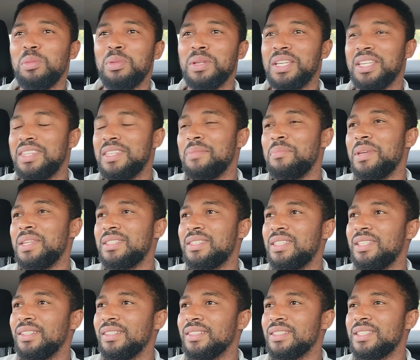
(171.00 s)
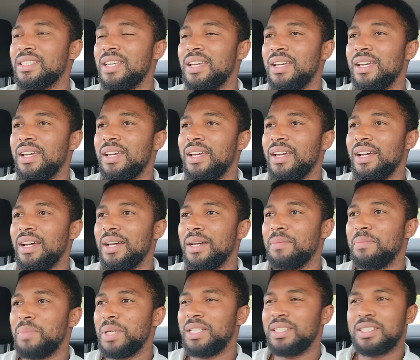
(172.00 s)
people get the best deals.
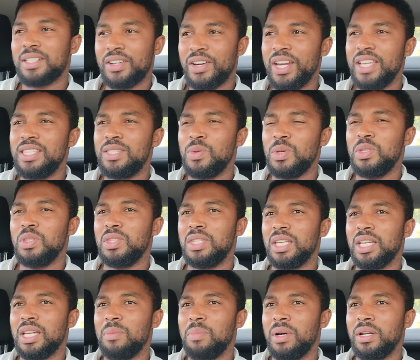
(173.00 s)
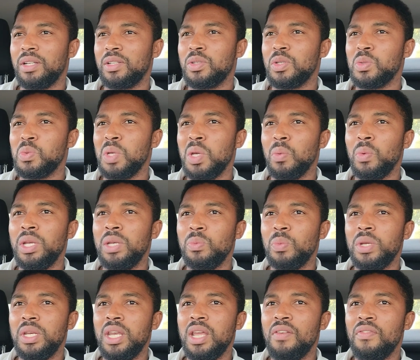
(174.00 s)
Um, but it's crazy when you think about it because we, we
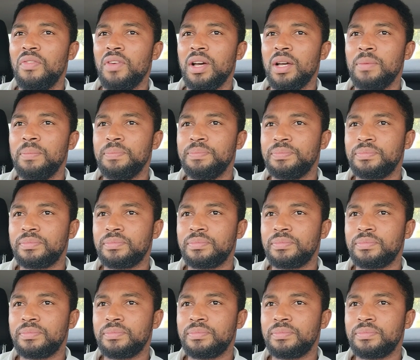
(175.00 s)
we never